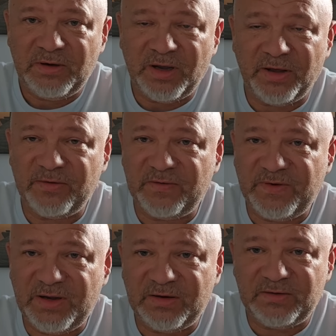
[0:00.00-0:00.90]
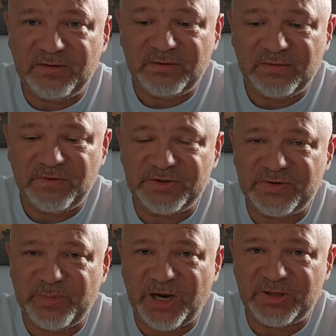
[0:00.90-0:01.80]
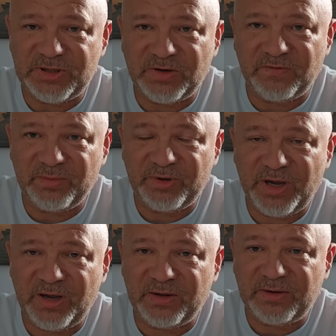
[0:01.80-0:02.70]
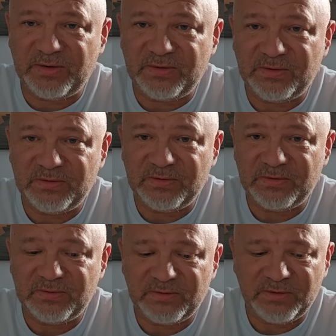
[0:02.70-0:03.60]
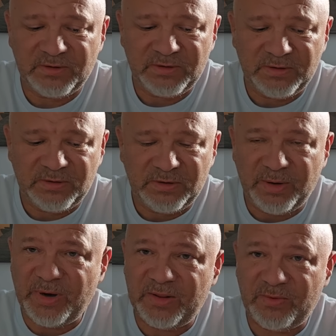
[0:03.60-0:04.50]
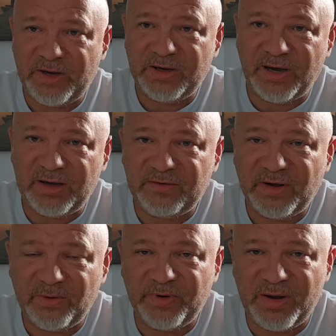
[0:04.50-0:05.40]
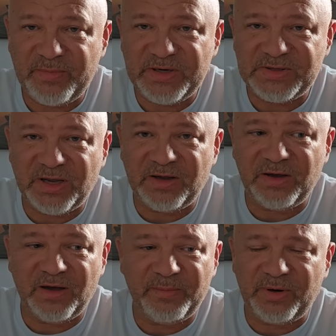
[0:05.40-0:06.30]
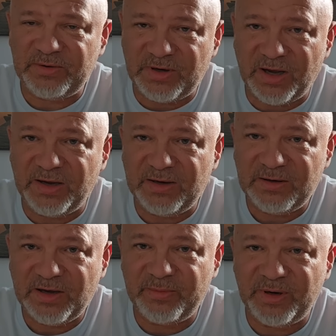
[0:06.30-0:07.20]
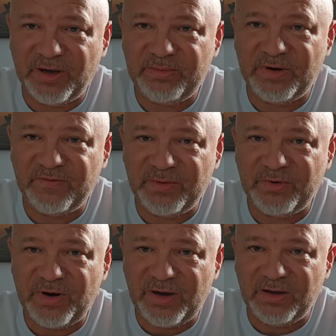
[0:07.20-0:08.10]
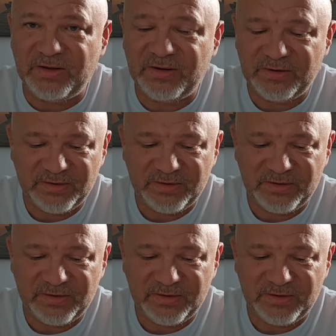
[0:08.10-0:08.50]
another event for Sebastian, November 9th. And by the way, guys, old Don B's got a birthday coming up, November 8th.